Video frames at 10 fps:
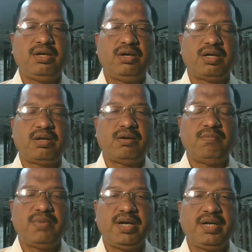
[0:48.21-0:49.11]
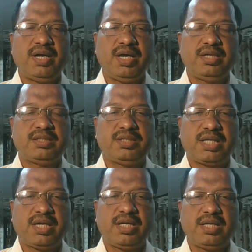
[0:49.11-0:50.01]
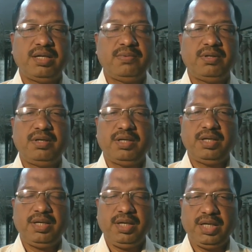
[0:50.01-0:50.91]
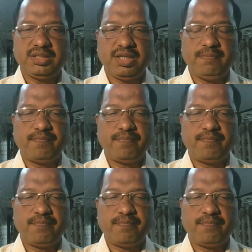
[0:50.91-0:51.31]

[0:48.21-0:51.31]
or Combined Higher Secondary Level exam.